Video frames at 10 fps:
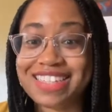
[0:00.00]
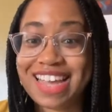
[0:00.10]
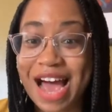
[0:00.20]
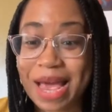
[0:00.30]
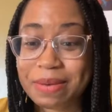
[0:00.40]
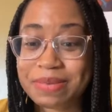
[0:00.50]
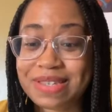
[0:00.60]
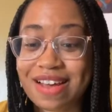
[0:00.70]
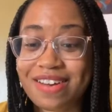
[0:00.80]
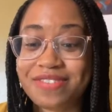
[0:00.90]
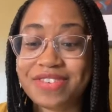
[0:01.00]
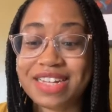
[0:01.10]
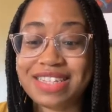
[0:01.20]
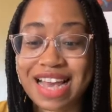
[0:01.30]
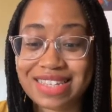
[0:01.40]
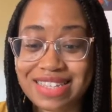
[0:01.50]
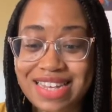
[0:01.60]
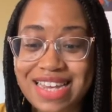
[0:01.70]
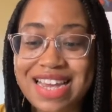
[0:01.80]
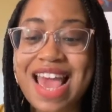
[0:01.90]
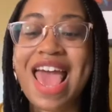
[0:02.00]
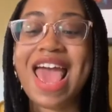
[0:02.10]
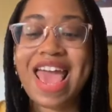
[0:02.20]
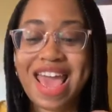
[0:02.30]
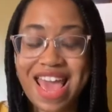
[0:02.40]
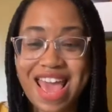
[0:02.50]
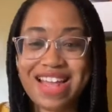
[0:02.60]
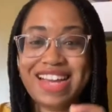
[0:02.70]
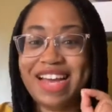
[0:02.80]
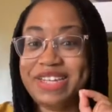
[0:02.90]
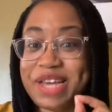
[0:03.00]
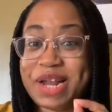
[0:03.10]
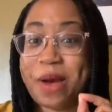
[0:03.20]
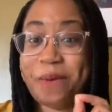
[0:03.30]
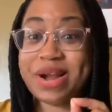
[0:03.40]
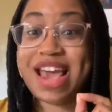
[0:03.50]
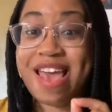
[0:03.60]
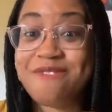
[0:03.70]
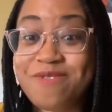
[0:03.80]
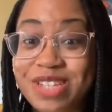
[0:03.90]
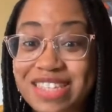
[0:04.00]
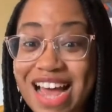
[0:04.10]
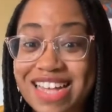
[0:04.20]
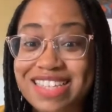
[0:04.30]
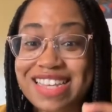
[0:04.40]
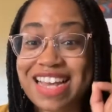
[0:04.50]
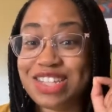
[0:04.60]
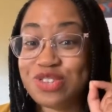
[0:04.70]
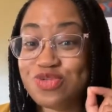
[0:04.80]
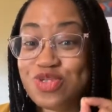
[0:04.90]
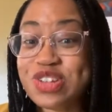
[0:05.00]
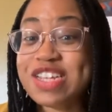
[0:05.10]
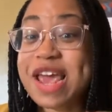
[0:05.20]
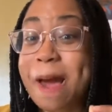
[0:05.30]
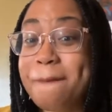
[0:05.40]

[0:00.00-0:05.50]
types of testing. And again, I want to emphasize it's really